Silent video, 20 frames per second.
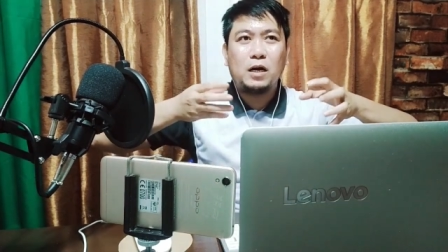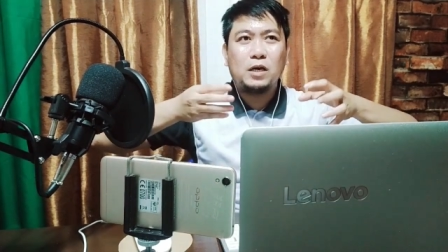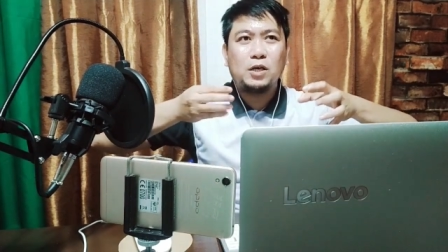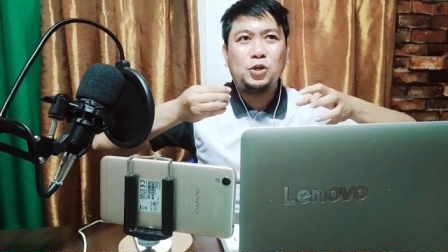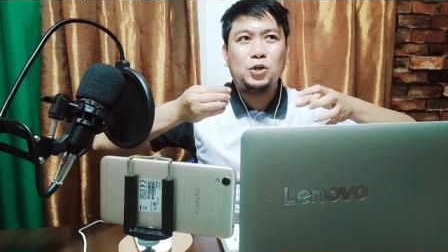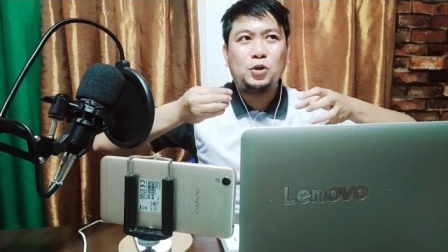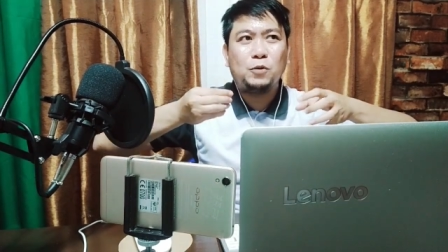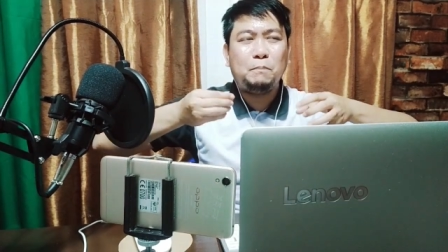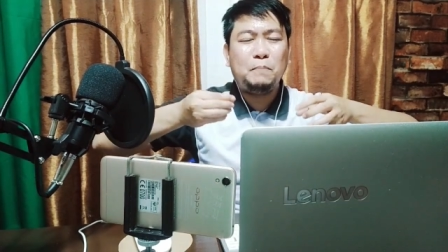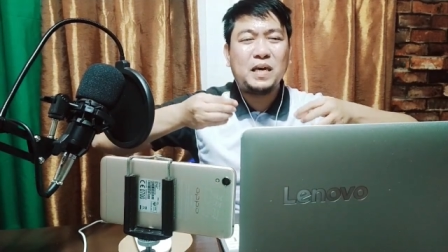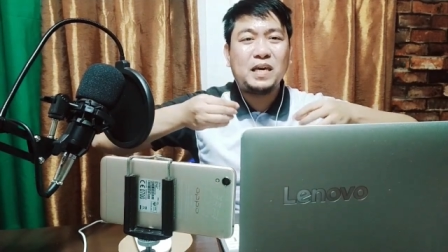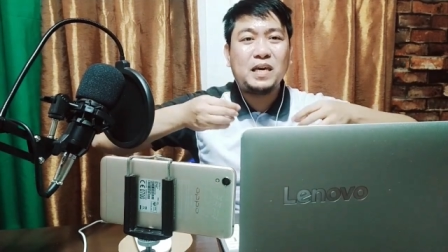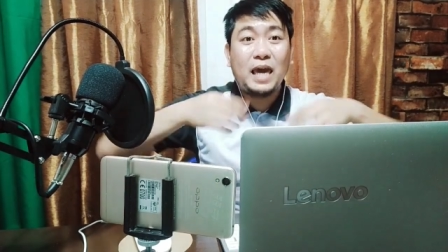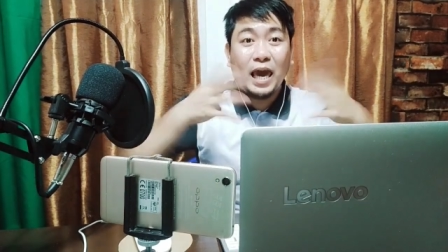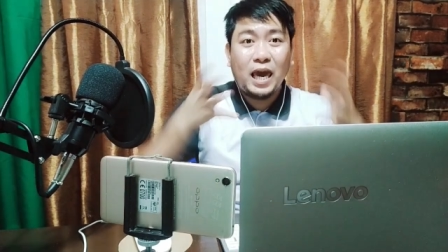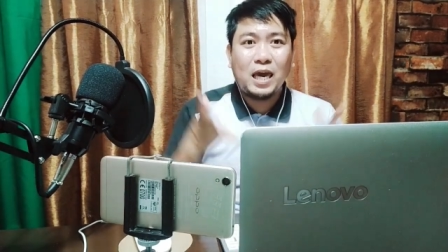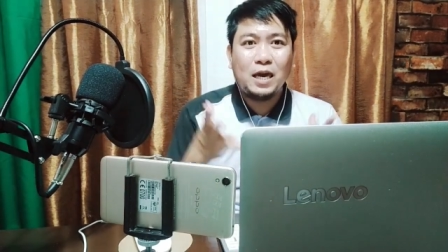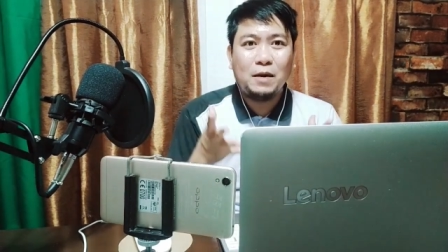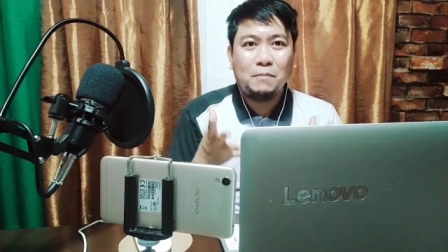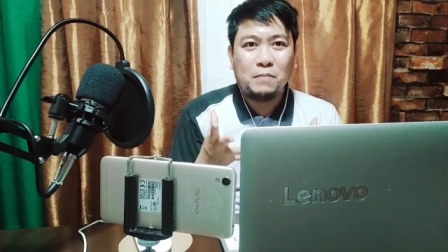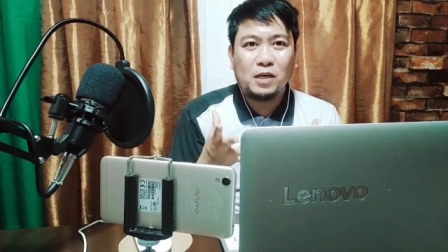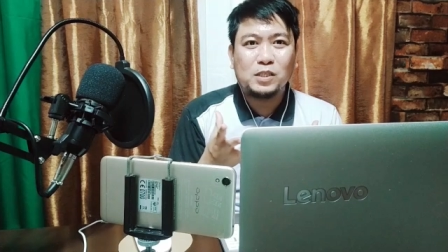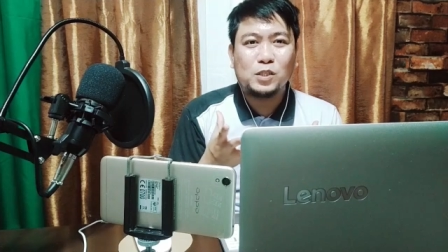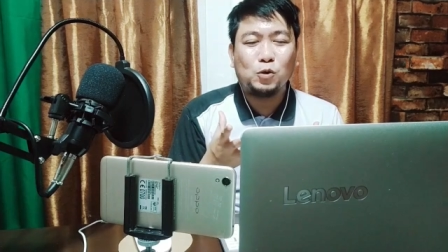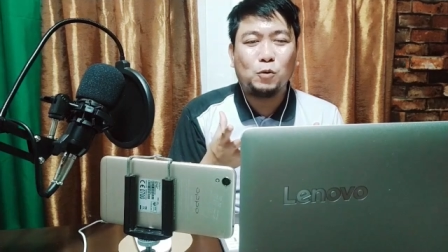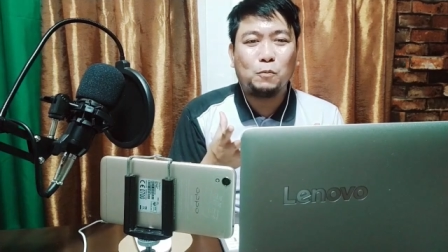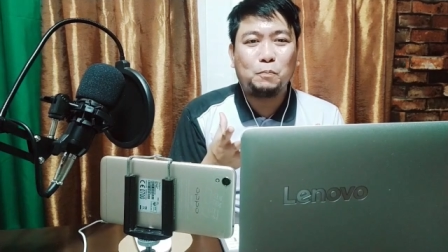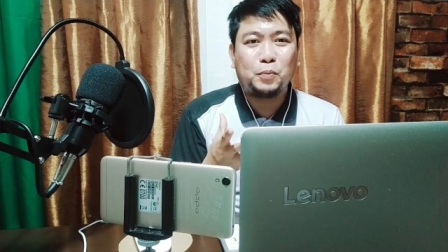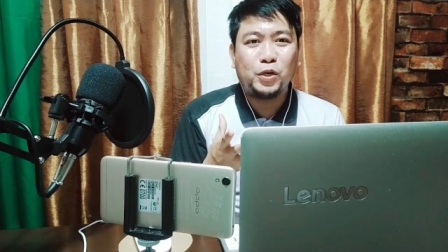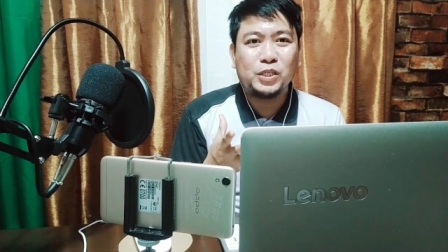you know, became a
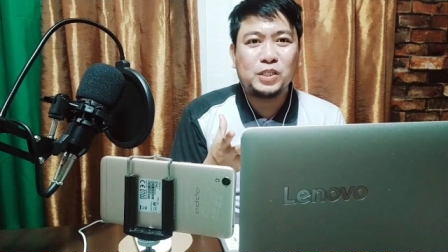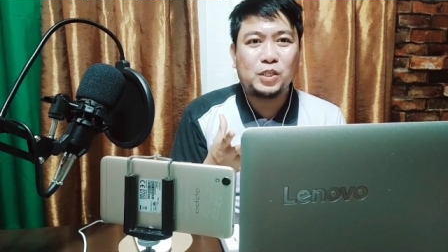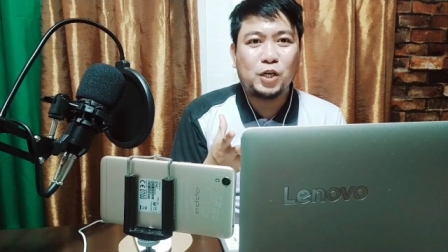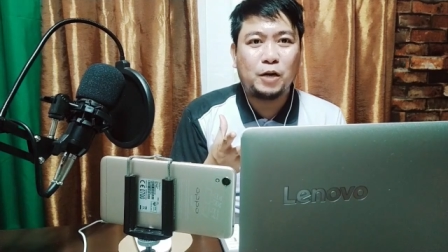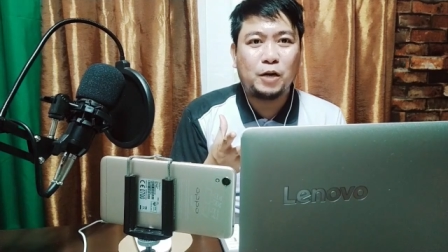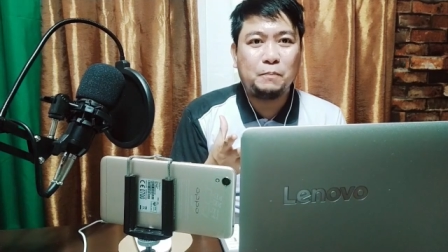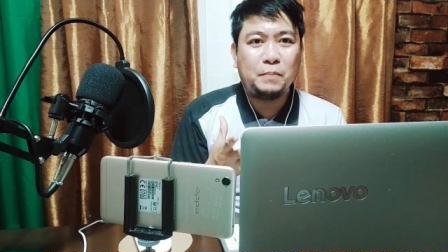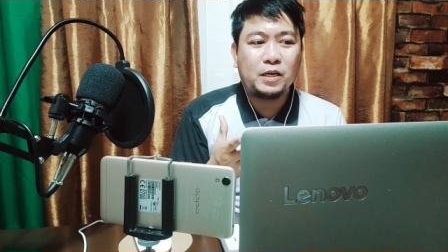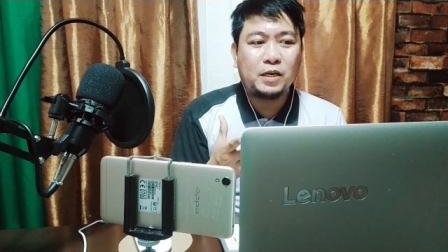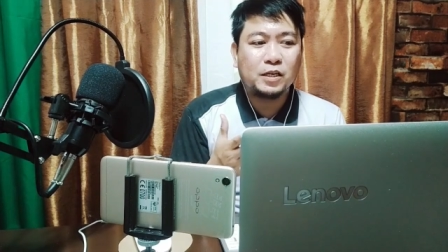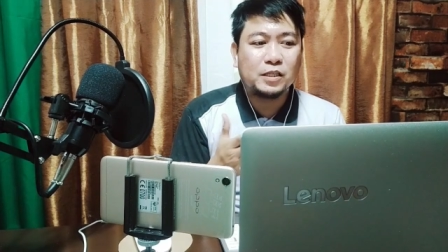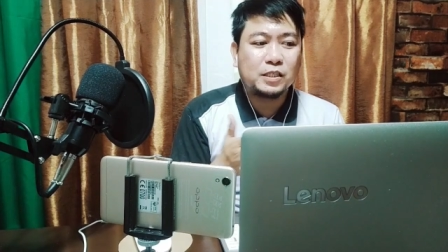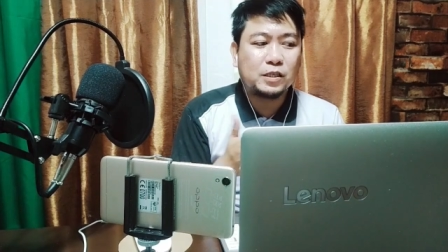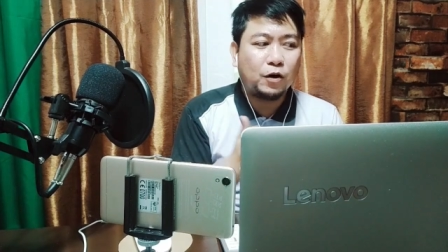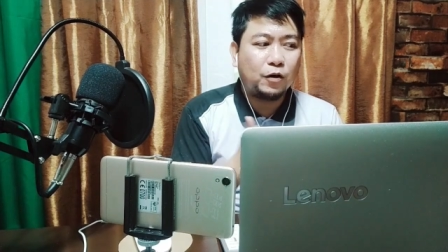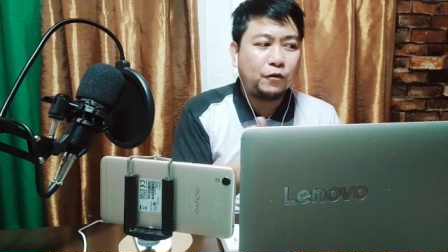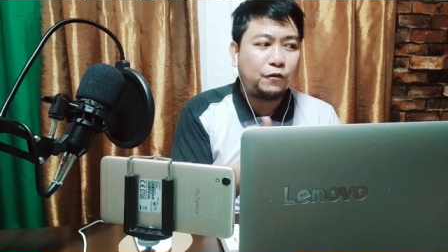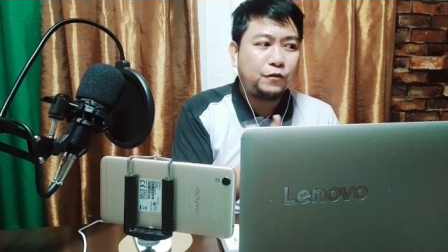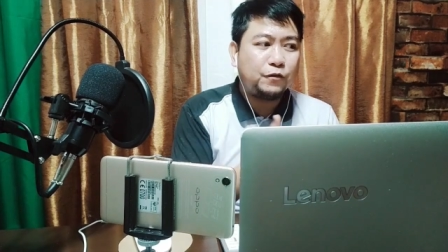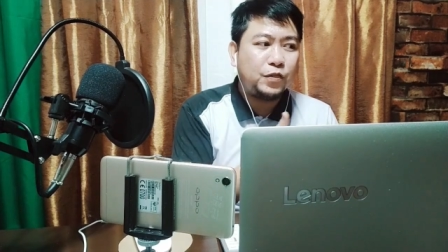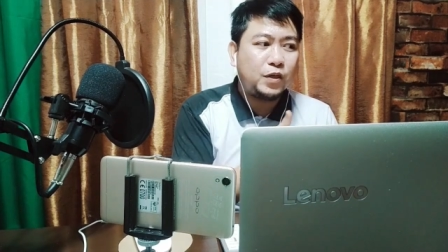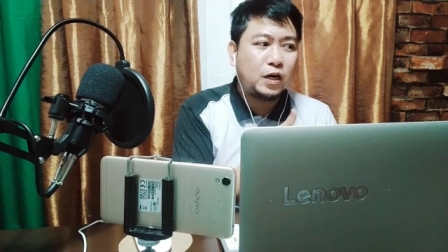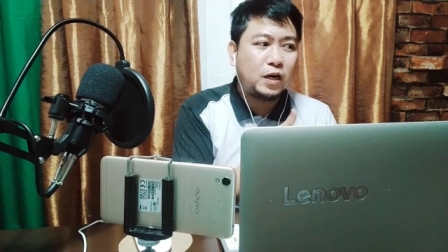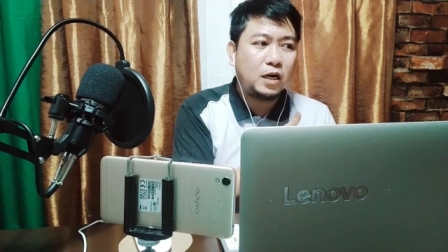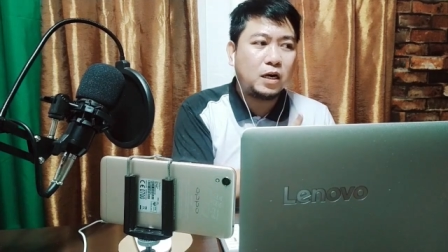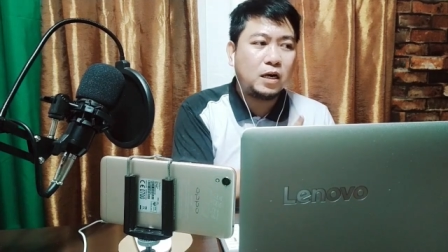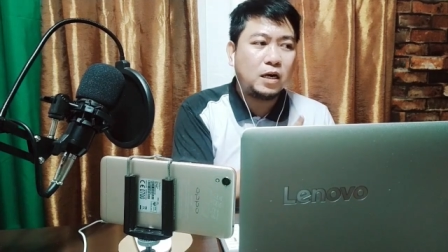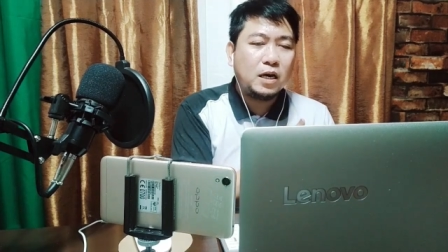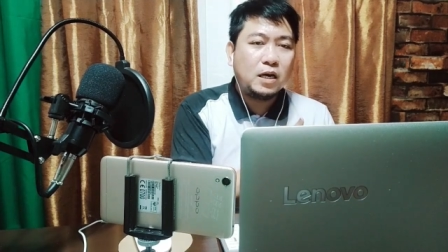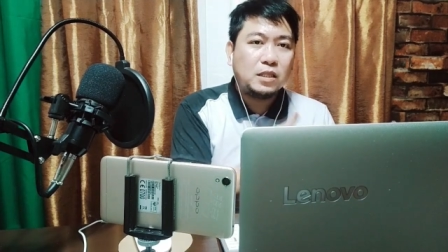superstar because of
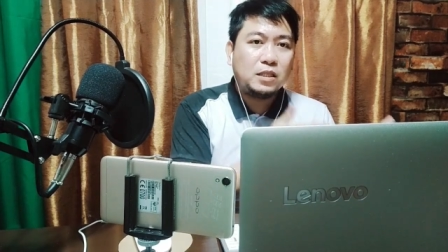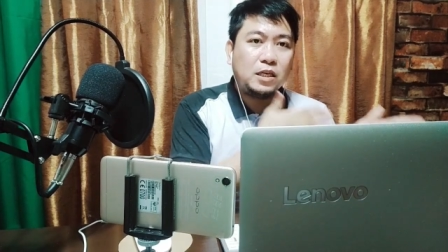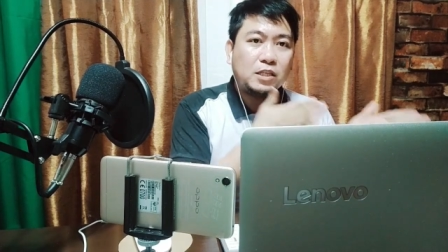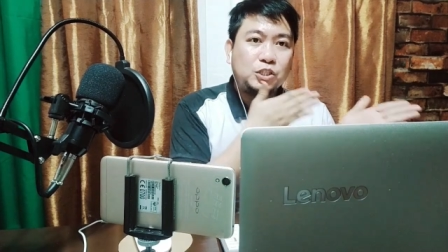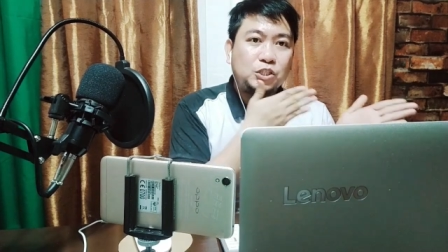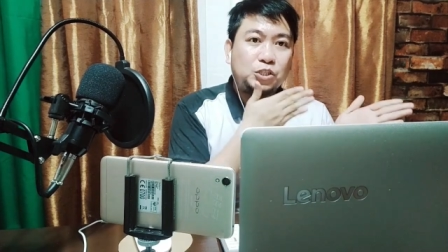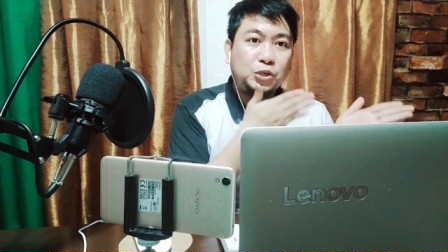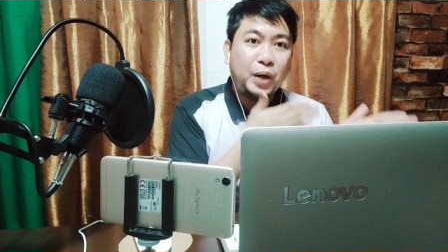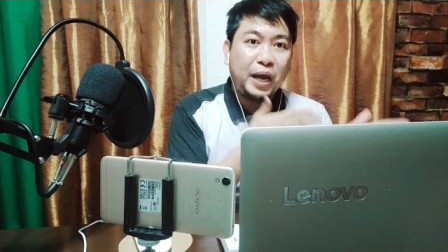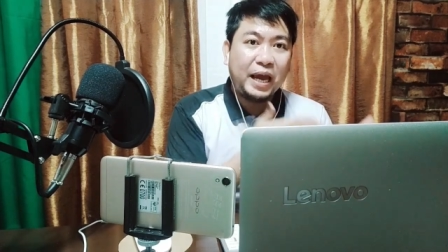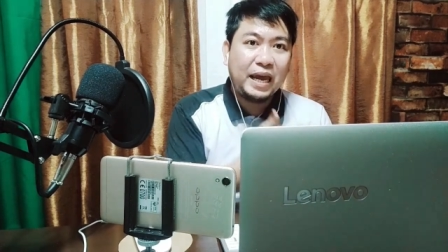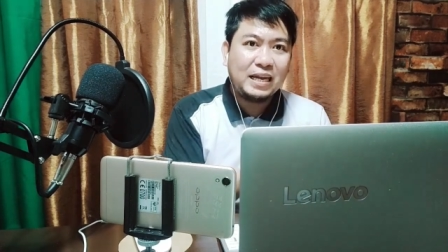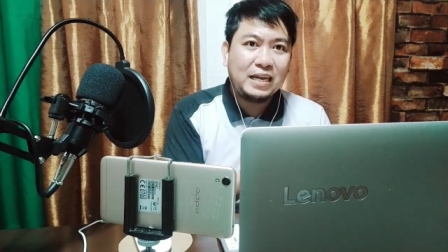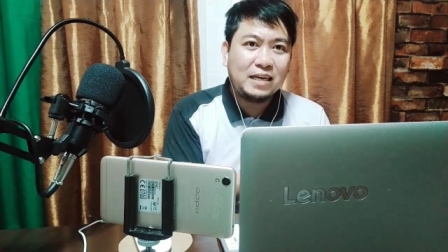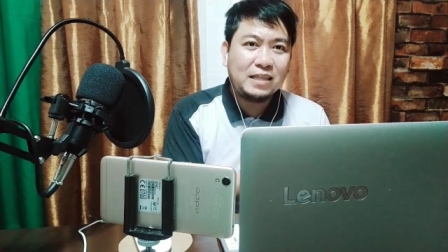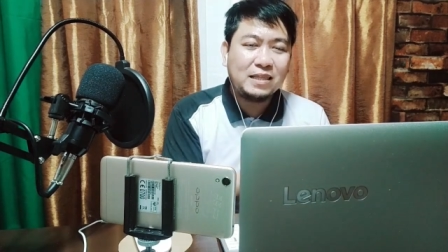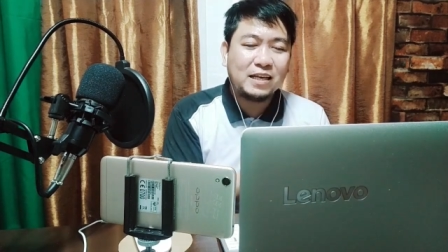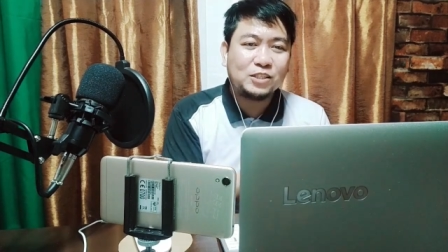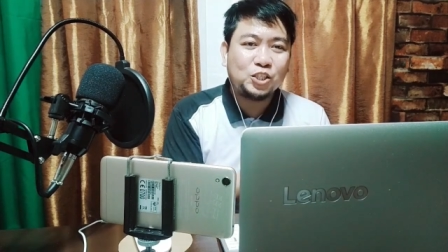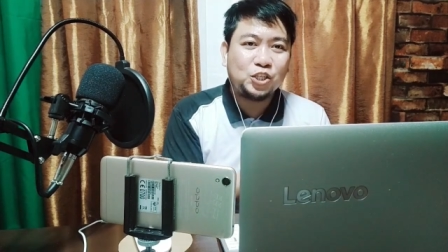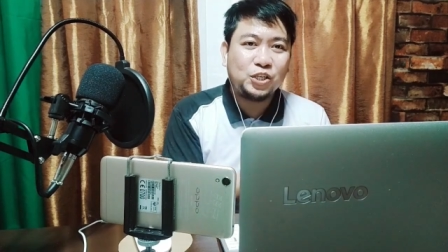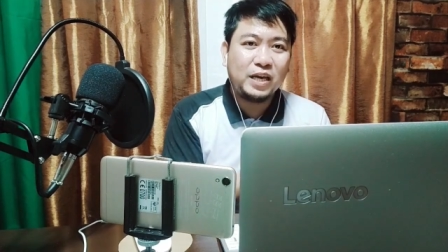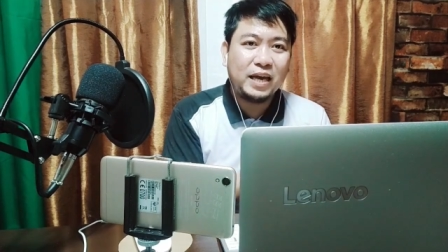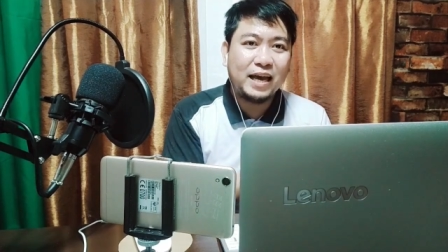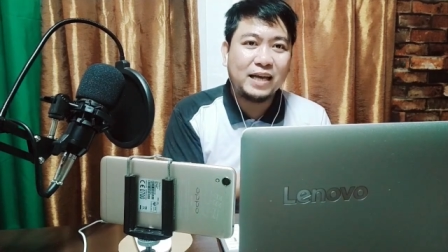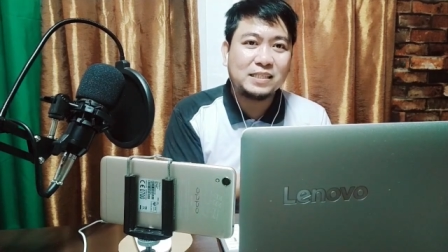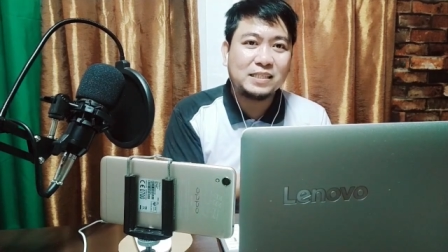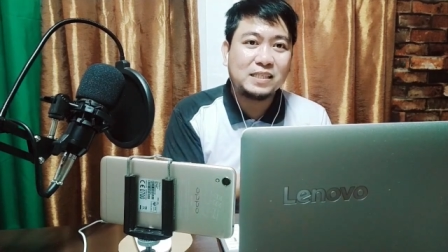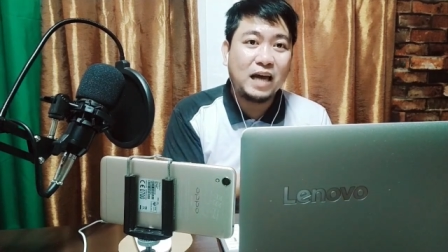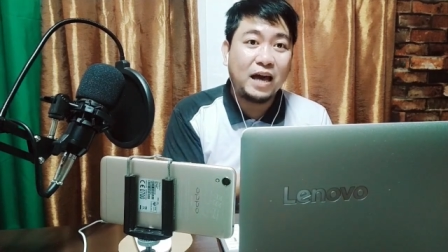the training that she
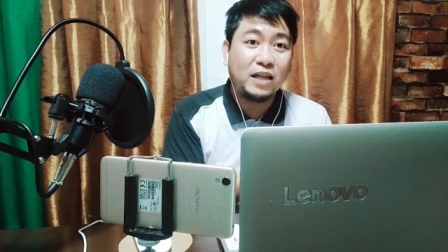had